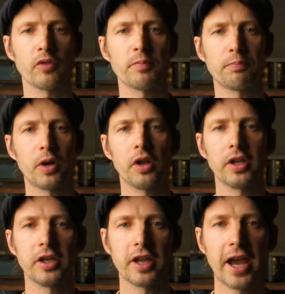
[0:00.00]

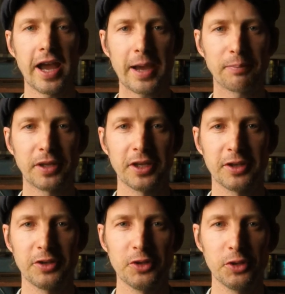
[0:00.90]
Everybody,
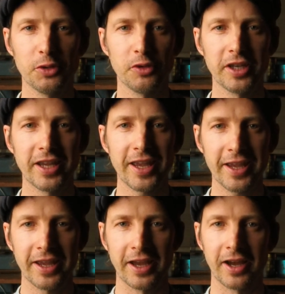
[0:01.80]
happy new
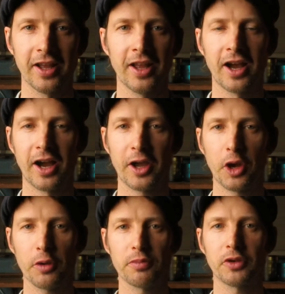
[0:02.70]
year. I
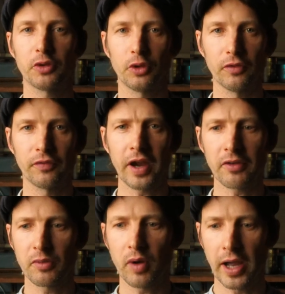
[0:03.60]
hope you're all
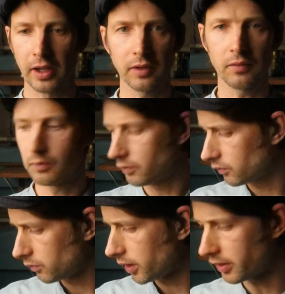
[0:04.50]
very well.
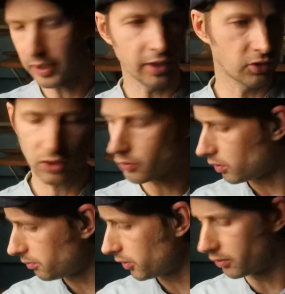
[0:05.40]
Wait there, just
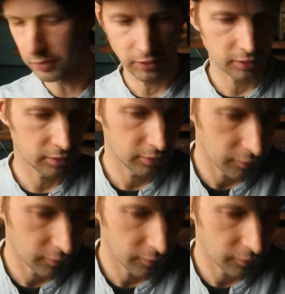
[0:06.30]
one moment.